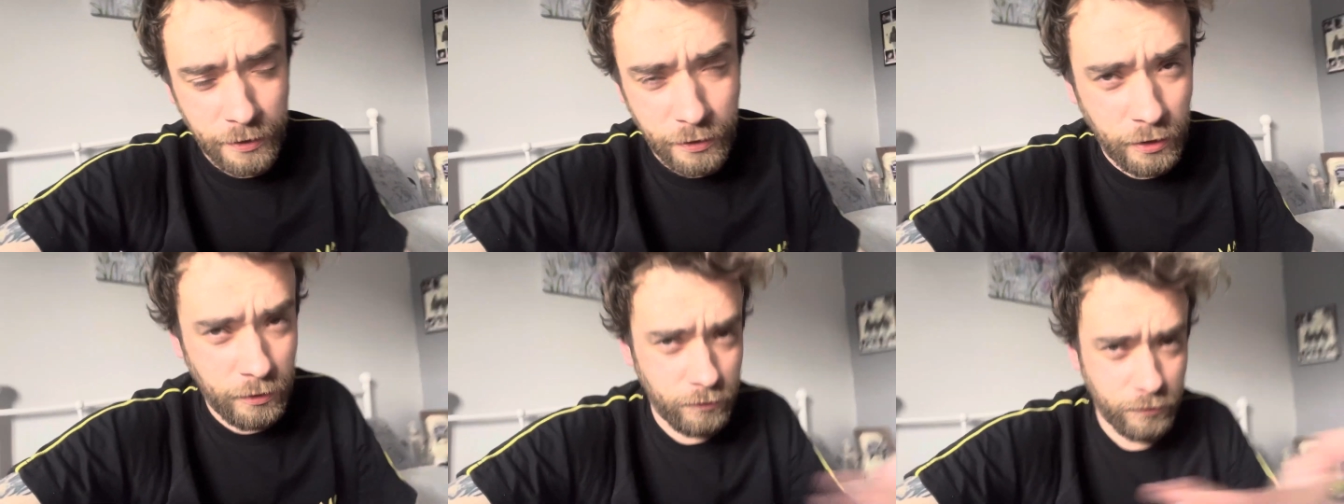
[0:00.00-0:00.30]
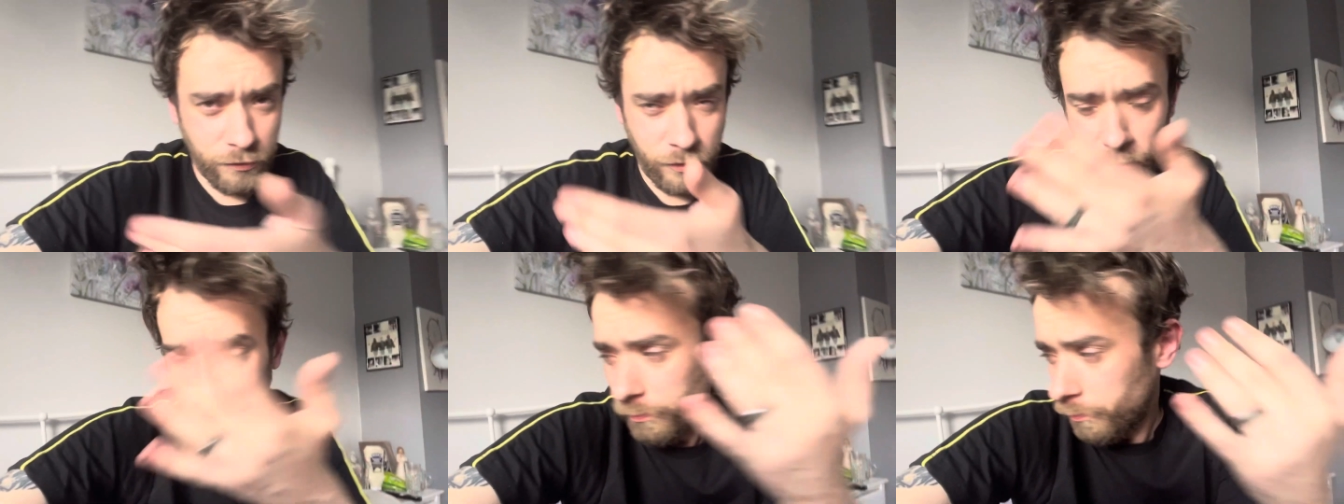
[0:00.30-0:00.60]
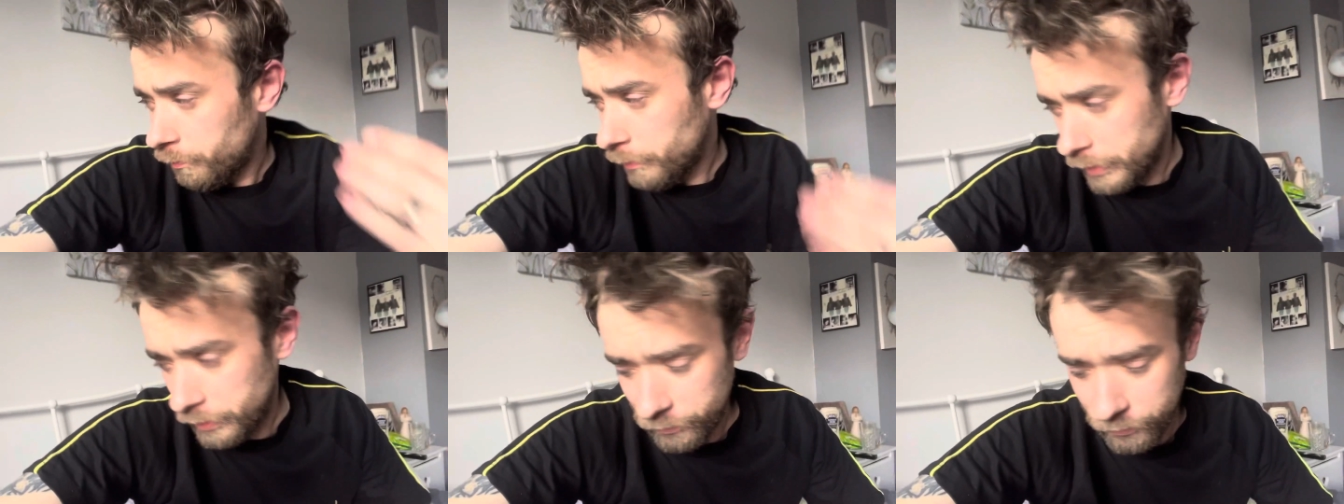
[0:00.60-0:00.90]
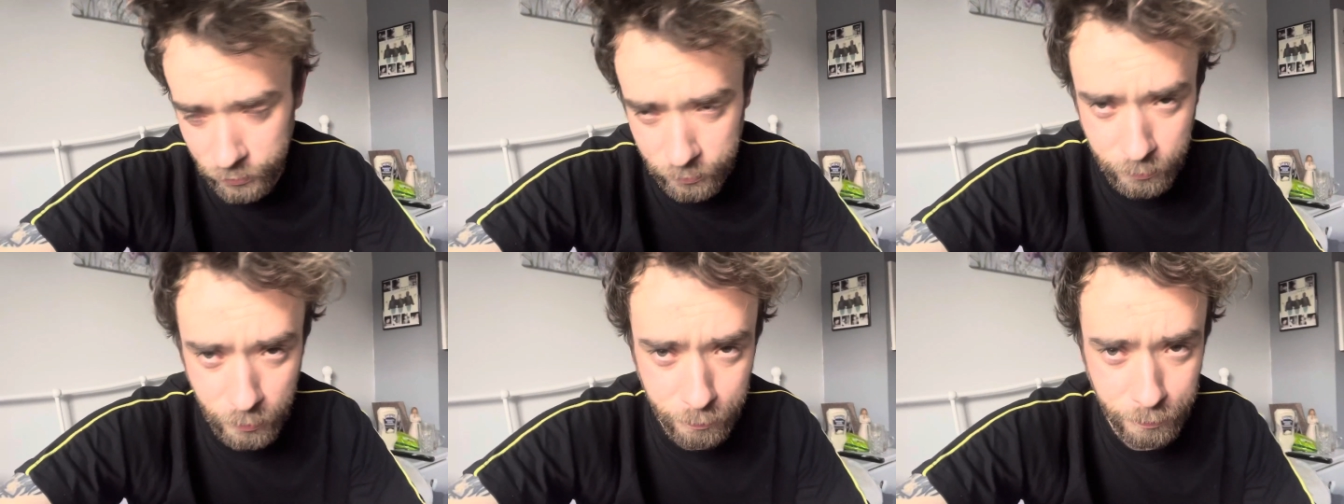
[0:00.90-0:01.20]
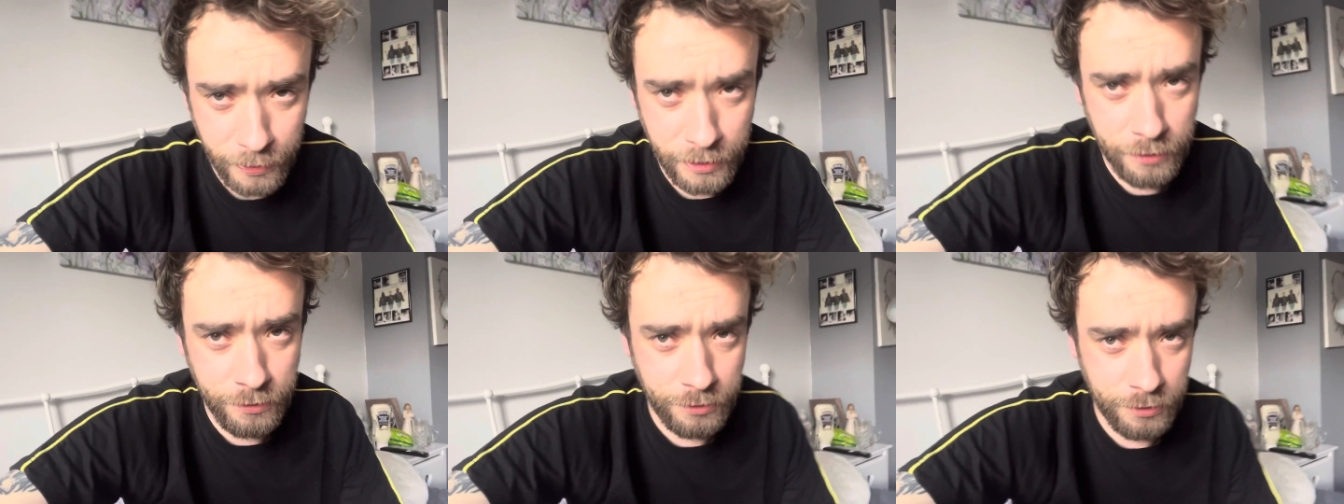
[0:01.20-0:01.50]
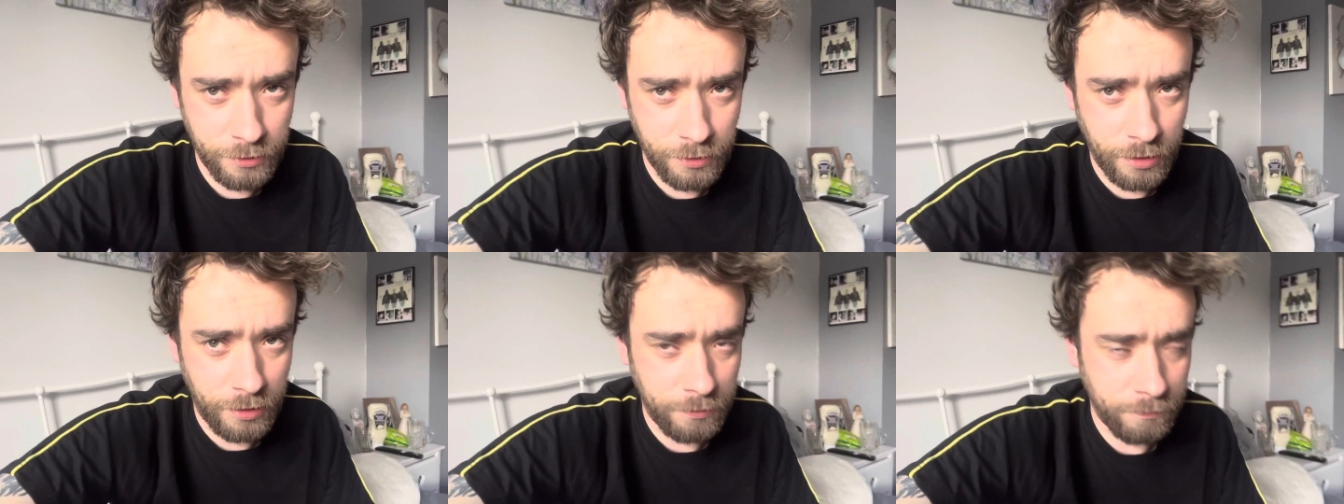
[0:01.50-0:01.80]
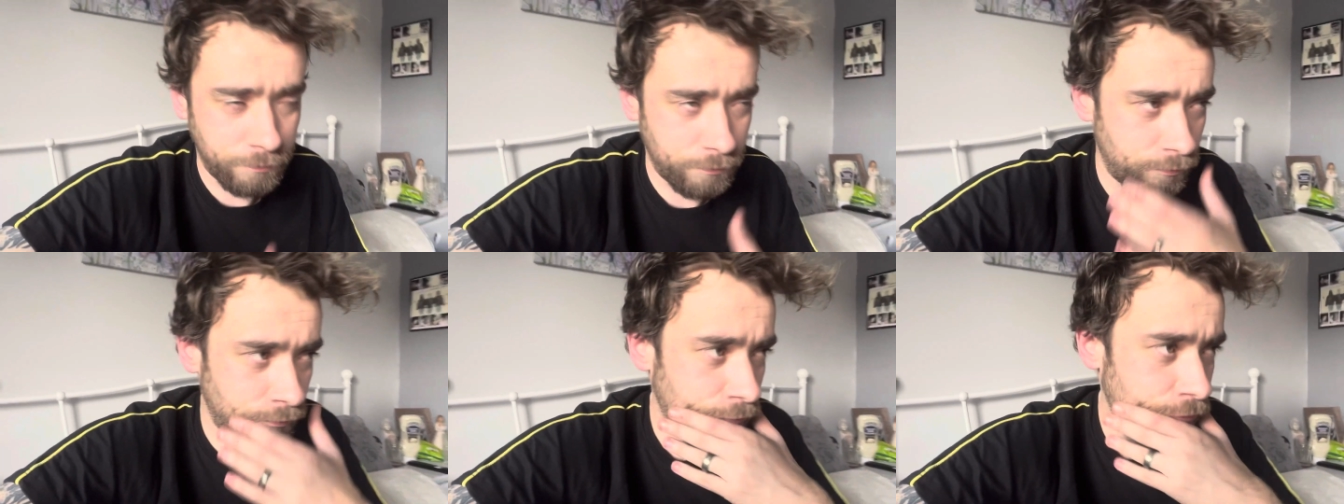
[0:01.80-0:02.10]
Don't stop messaging my page at like
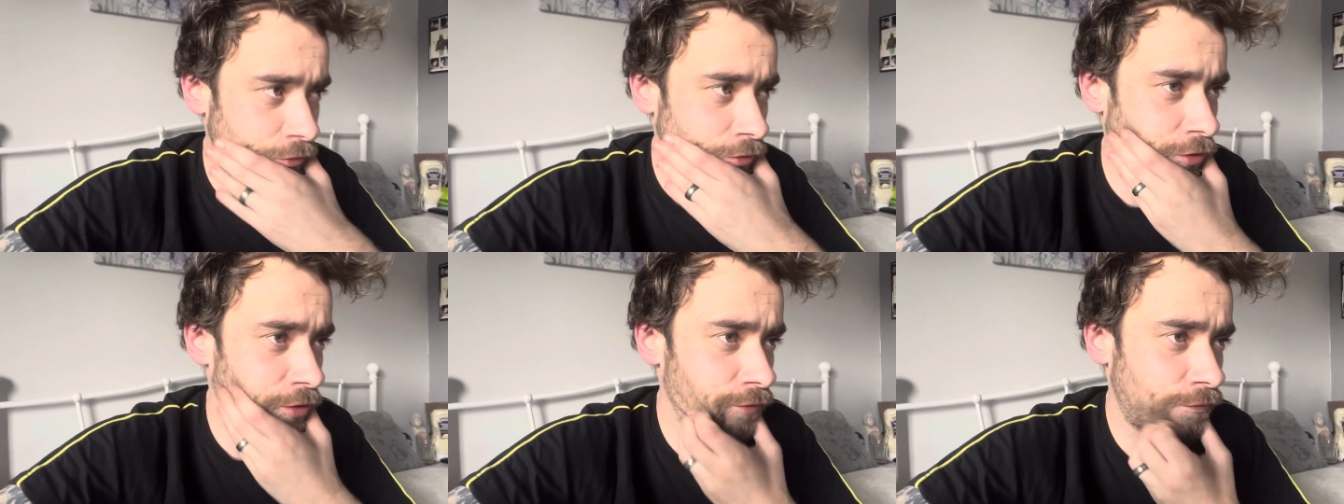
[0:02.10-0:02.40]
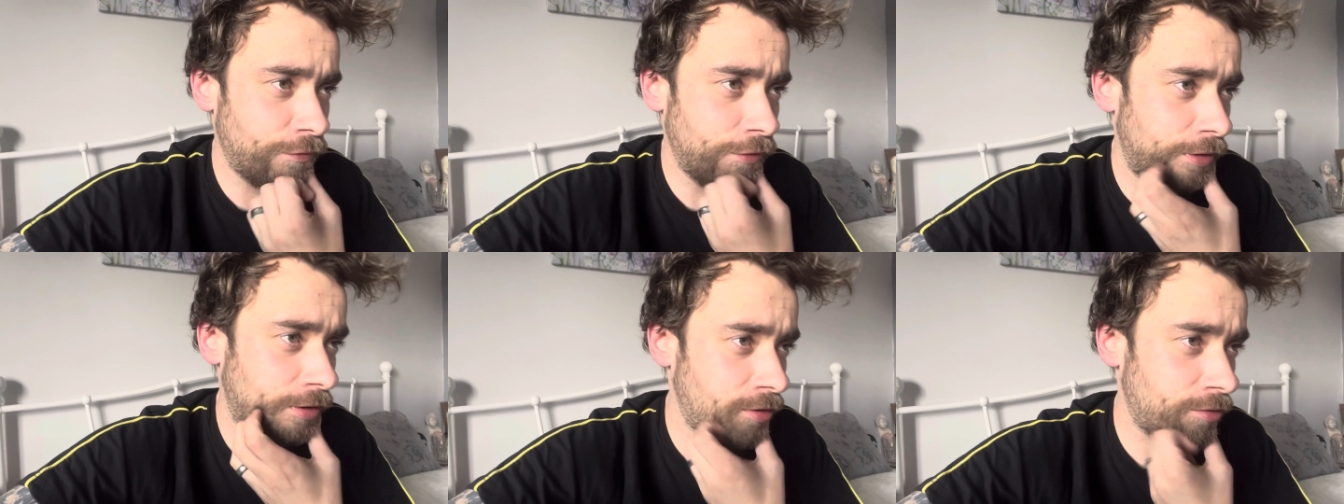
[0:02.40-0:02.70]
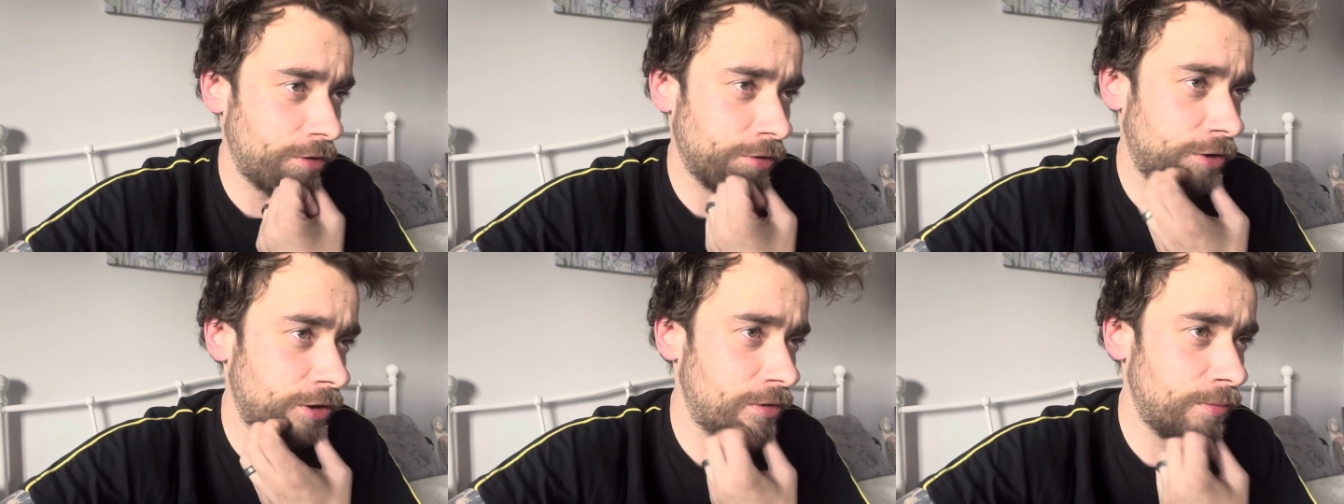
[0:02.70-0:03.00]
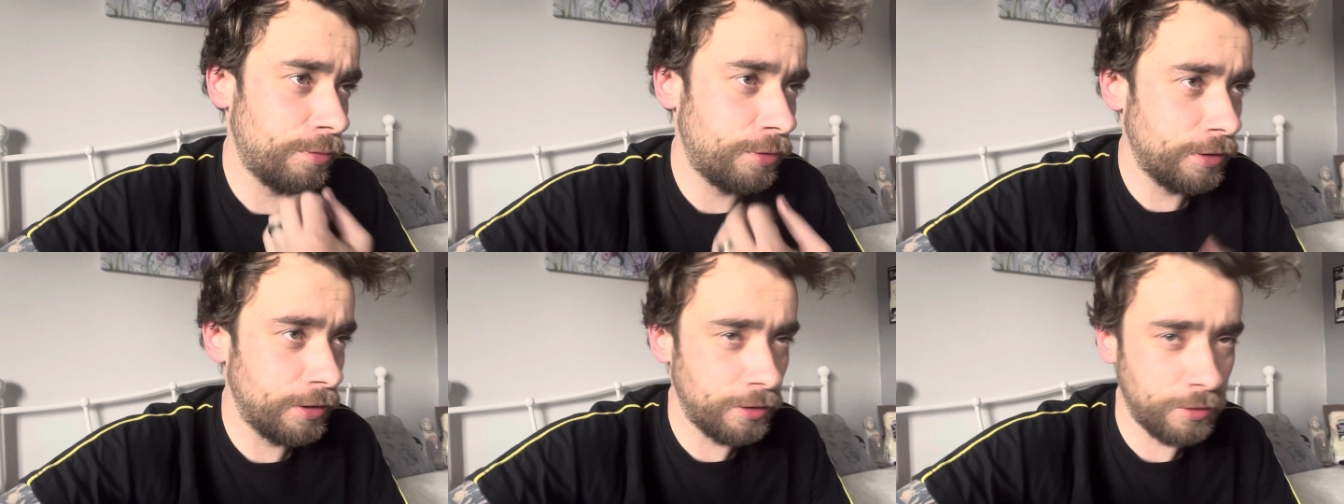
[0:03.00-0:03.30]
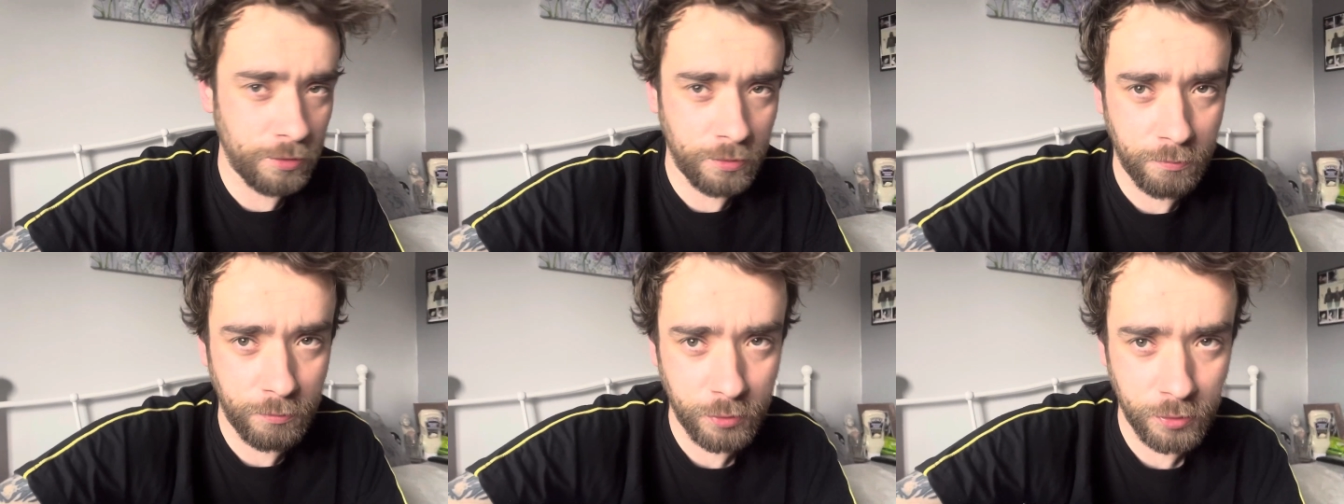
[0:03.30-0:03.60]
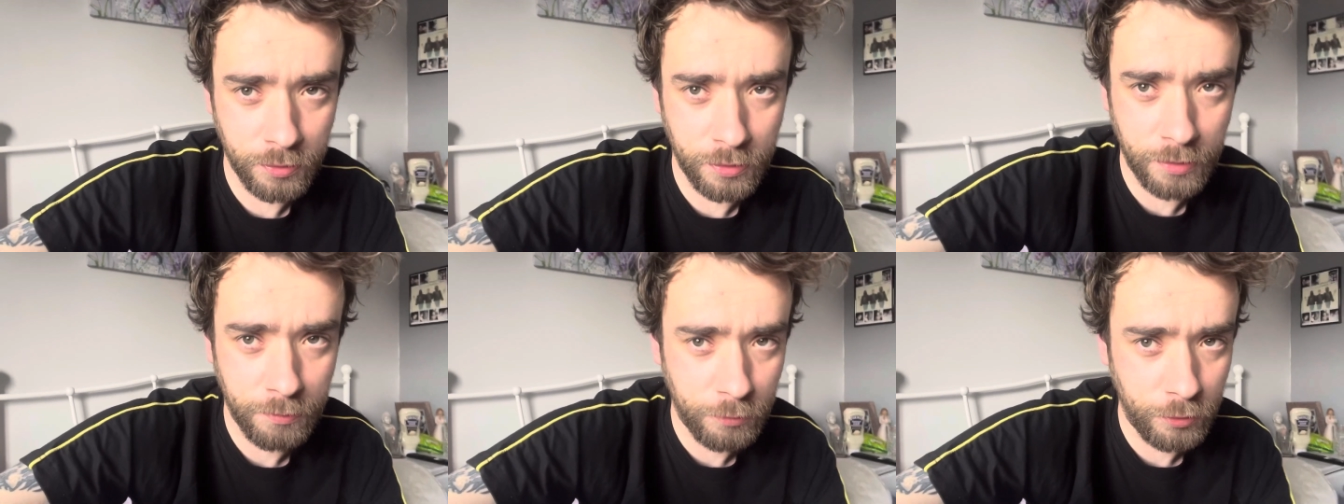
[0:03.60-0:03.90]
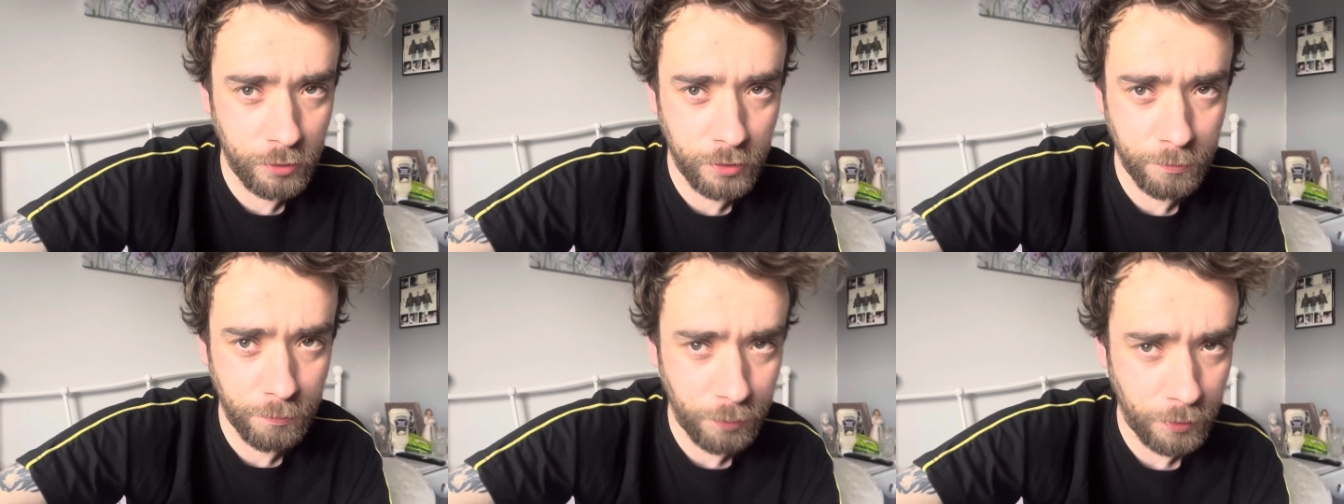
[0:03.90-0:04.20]
2, 3 o'clock in the morning on a Monday morning.